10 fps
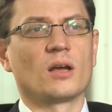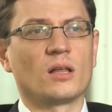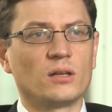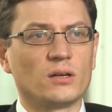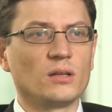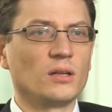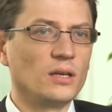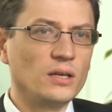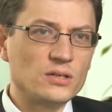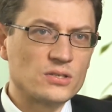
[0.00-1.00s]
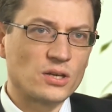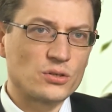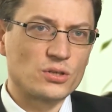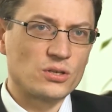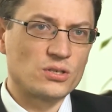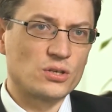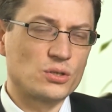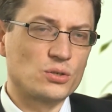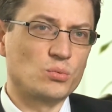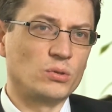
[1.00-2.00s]
clearly such
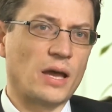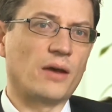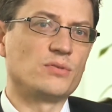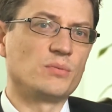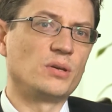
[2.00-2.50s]
decisions would have to